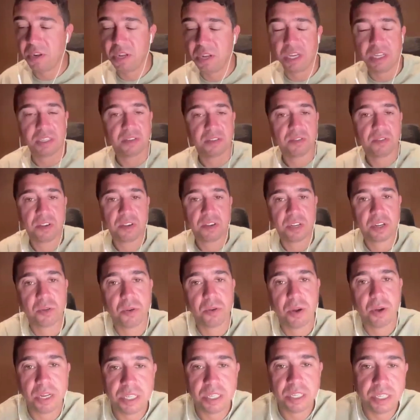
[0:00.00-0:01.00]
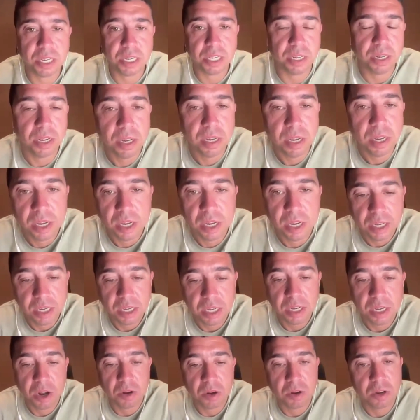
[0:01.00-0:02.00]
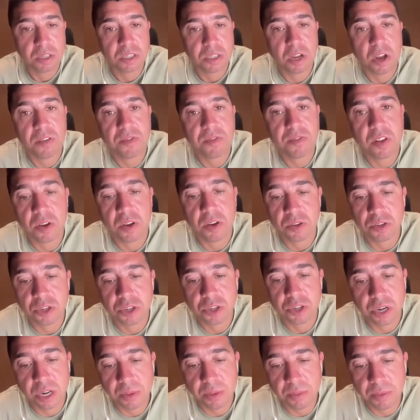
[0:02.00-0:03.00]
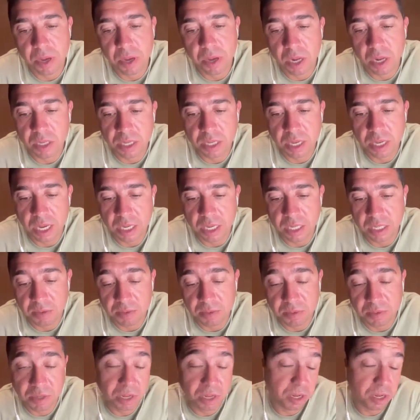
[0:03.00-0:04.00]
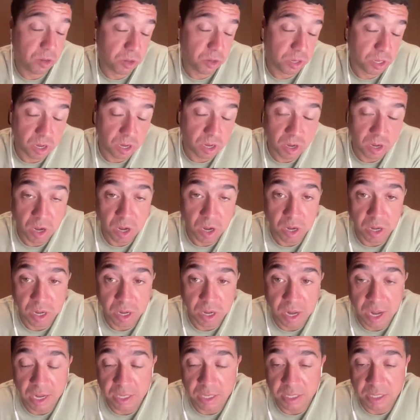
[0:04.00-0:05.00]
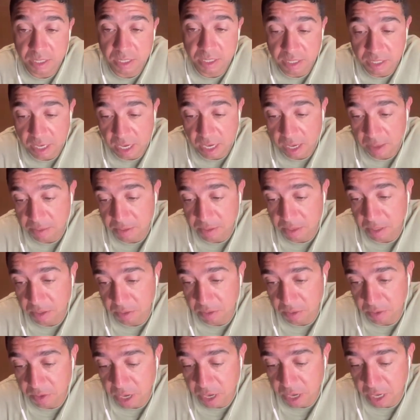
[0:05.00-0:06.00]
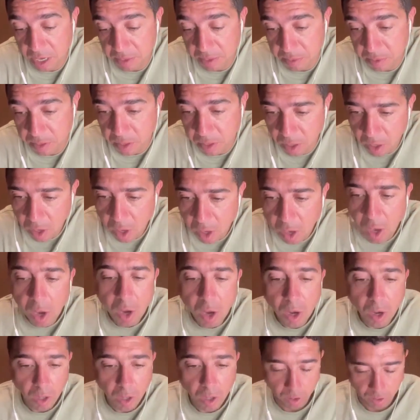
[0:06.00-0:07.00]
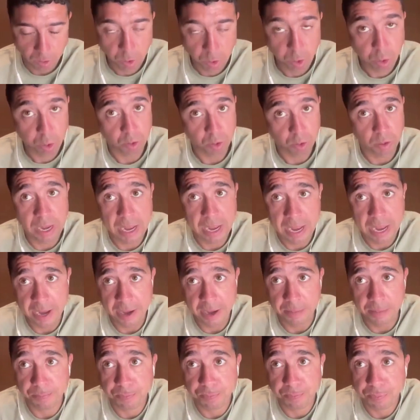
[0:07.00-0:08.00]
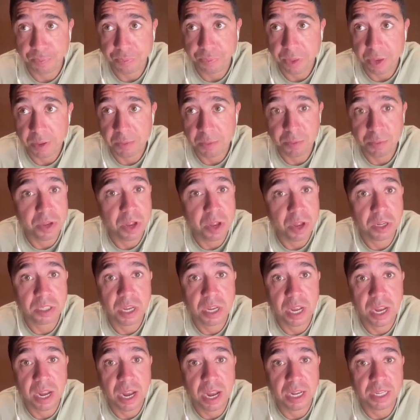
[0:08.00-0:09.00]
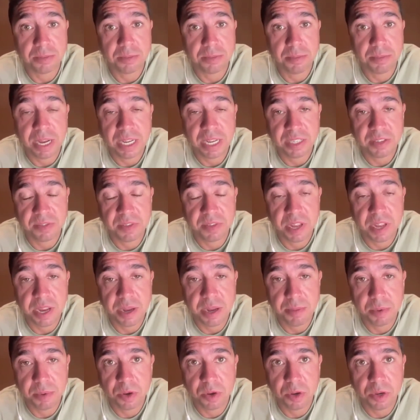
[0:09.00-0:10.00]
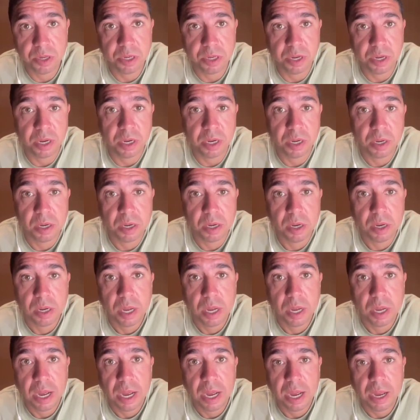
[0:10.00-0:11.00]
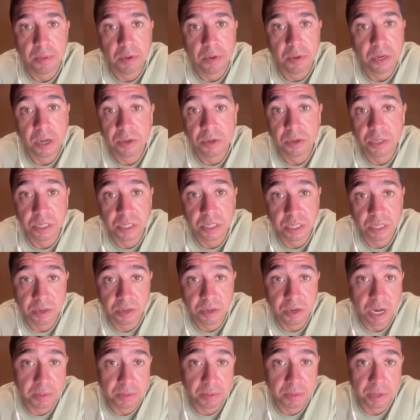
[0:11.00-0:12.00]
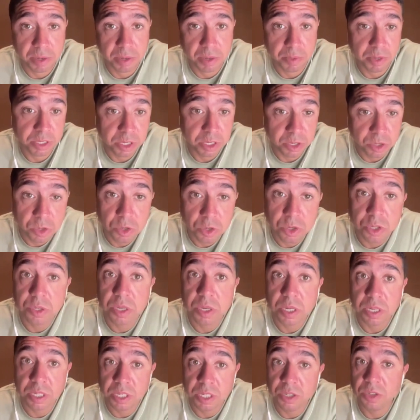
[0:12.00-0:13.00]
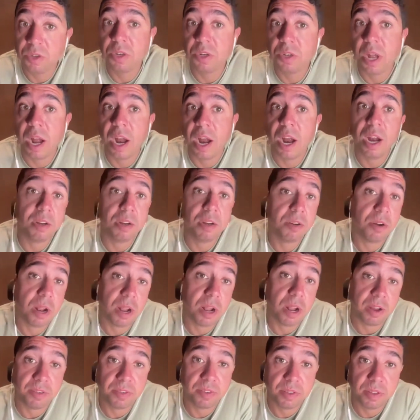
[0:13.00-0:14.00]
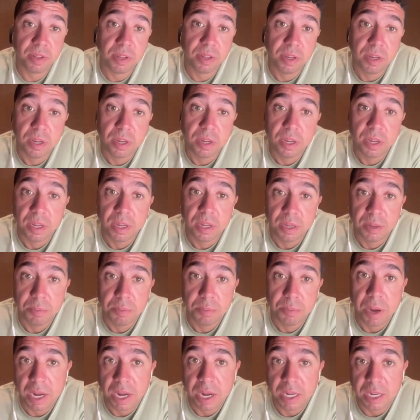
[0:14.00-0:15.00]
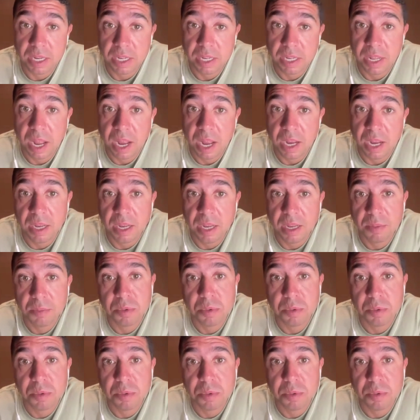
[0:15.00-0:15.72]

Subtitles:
reason for the question. You know, because of those three, Beyonce's, like, they're all legends. They're absolutely incredible. Beyonce has a massive team behind her. I know she's incredible at what she does. She's done the hard graft back in the day,